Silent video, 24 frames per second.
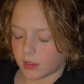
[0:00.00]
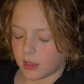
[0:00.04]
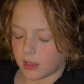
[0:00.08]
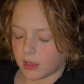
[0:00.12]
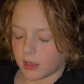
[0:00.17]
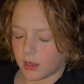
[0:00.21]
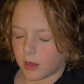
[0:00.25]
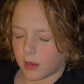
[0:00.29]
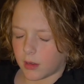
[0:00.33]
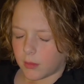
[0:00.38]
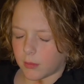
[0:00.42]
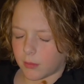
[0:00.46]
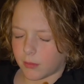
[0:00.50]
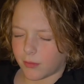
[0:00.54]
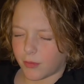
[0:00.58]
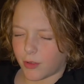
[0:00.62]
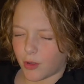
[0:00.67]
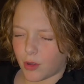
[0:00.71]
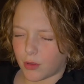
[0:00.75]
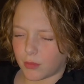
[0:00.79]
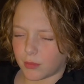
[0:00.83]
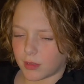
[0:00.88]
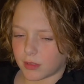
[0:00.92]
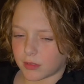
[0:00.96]

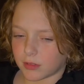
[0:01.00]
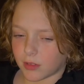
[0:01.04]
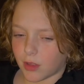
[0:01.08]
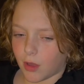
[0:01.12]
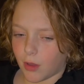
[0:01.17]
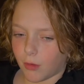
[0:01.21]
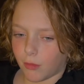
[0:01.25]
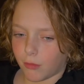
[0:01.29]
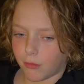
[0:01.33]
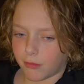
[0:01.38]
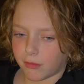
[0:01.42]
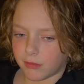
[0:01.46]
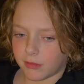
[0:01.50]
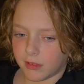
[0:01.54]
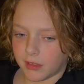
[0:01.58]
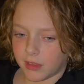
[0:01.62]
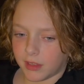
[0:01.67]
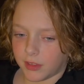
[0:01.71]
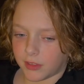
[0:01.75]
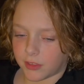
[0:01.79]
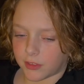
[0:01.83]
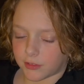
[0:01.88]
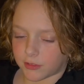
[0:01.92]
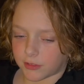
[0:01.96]
Home Alone,
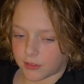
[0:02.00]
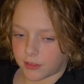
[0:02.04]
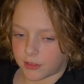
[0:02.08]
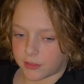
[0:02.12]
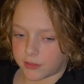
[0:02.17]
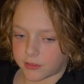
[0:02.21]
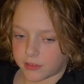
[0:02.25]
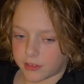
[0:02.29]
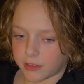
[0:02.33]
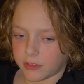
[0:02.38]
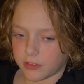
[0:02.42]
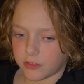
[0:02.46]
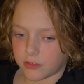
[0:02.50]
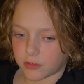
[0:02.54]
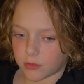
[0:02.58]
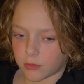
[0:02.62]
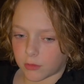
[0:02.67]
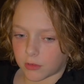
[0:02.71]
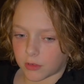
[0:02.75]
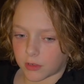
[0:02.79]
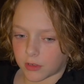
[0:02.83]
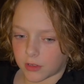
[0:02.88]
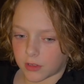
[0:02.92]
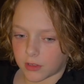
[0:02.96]
either The Grinch,
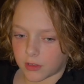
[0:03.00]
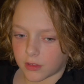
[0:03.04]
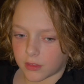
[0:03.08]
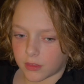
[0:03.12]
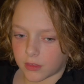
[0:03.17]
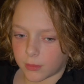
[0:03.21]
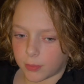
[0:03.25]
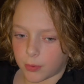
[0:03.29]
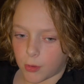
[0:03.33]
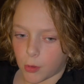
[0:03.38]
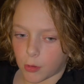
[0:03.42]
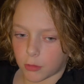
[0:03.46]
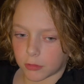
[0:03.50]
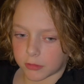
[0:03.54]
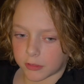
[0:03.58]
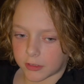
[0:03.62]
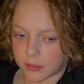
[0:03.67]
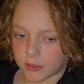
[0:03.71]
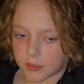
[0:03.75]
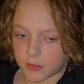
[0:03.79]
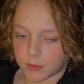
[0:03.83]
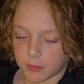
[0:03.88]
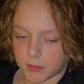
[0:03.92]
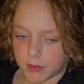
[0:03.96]
or The Polar
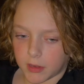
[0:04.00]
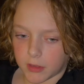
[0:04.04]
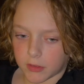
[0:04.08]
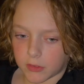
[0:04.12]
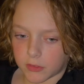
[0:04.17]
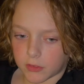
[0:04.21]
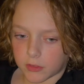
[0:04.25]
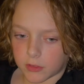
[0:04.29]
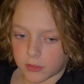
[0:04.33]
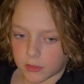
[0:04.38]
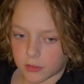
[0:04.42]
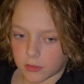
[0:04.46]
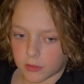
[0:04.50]
Express.